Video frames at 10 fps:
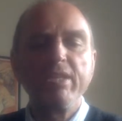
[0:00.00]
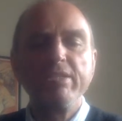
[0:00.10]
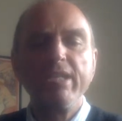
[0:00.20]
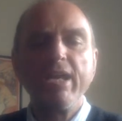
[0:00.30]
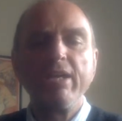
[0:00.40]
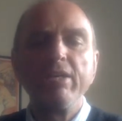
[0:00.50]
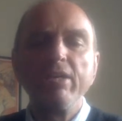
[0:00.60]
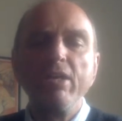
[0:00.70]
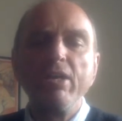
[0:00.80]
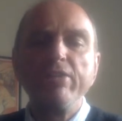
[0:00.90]
Yeah,
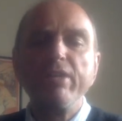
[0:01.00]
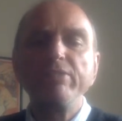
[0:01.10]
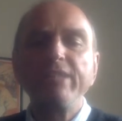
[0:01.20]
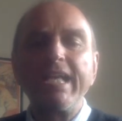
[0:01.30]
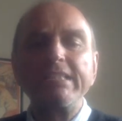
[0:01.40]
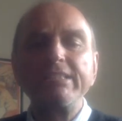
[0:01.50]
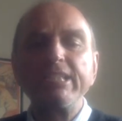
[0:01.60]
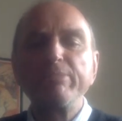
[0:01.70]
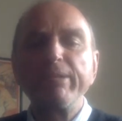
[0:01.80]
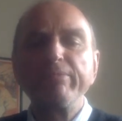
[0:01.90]
those cans
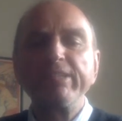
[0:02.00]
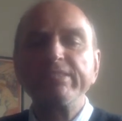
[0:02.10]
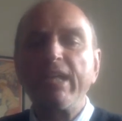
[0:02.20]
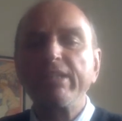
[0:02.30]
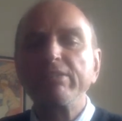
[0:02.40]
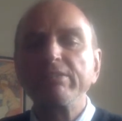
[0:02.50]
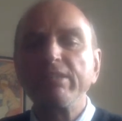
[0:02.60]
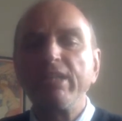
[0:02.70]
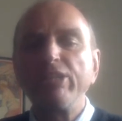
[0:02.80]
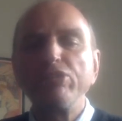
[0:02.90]
need to be recycled,
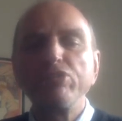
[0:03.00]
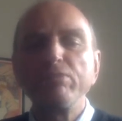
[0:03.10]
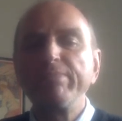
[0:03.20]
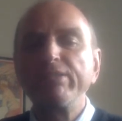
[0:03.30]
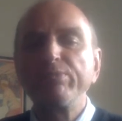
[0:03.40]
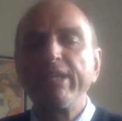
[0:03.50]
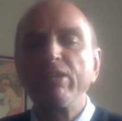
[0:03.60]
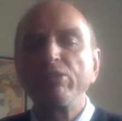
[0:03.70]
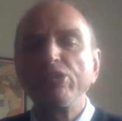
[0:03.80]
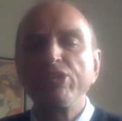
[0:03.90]
and you shouldn't be swinging
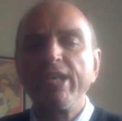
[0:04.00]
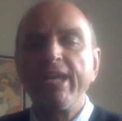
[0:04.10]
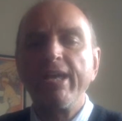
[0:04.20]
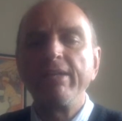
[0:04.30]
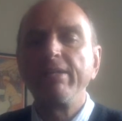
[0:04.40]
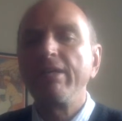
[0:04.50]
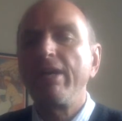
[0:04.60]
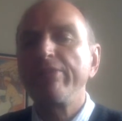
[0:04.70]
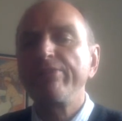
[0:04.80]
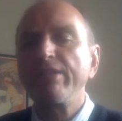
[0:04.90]
on your chair,
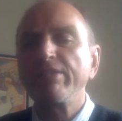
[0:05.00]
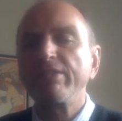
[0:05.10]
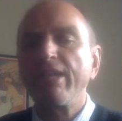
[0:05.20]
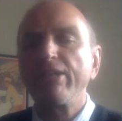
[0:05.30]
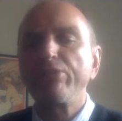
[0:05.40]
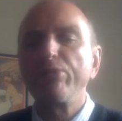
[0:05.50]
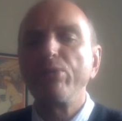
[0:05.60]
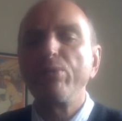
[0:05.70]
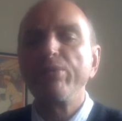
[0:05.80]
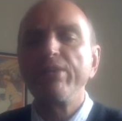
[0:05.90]
I thundered like
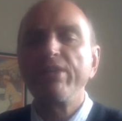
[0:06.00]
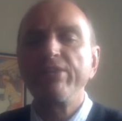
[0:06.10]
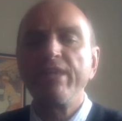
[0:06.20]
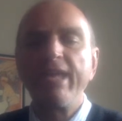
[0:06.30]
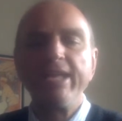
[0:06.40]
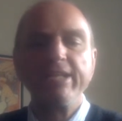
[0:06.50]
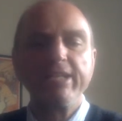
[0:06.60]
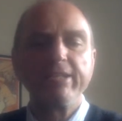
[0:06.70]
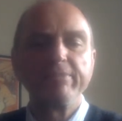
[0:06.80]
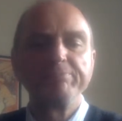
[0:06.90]
Thor with a headache.